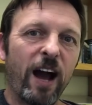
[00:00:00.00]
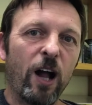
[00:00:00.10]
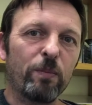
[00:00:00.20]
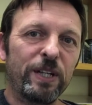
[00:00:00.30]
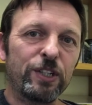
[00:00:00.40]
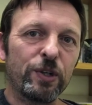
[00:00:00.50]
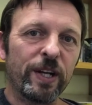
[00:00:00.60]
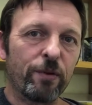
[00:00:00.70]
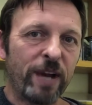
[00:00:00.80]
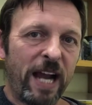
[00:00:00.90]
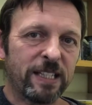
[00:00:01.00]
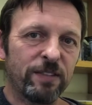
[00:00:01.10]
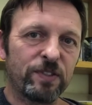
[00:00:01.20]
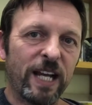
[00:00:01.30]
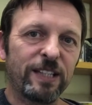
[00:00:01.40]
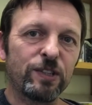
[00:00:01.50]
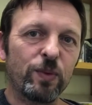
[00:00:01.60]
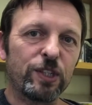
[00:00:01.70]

I'll be doing a reactive test,